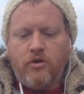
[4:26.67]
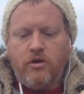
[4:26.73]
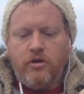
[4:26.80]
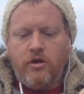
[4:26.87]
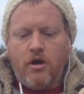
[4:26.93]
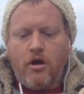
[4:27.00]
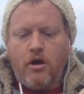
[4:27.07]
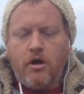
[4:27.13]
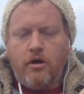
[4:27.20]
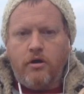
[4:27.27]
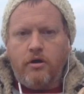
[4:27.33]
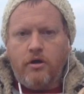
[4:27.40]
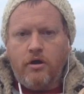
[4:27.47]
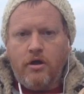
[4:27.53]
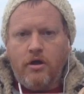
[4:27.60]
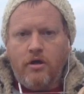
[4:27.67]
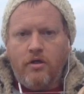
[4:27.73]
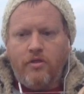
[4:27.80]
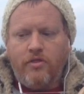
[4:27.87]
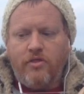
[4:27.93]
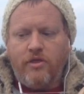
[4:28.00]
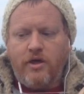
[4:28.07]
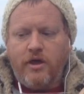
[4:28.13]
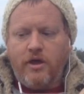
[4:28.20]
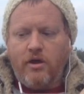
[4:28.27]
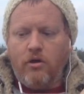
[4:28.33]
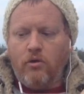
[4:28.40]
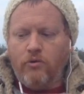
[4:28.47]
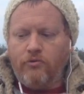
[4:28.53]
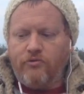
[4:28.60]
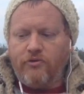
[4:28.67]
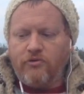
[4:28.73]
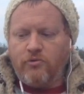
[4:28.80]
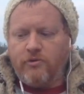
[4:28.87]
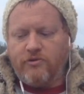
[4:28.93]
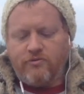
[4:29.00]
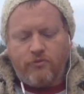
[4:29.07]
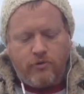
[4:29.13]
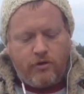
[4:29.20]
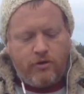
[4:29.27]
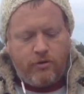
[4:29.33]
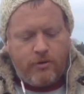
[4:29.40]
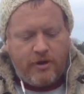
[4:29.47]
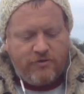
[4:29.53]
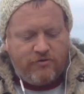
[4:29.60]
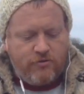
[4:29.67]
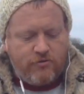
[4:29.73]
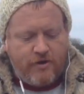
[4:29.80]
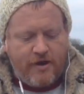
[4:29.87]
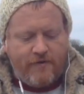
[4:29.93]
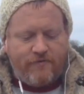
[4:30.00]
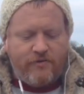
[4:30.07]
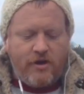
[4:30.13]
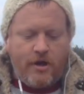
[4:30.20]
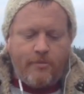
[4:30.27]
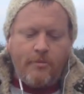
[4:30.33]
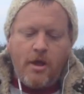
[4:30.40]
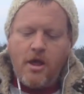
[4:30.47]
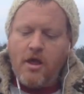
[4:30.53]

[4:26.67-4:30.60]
yarn that holds the twist for you as you draft up.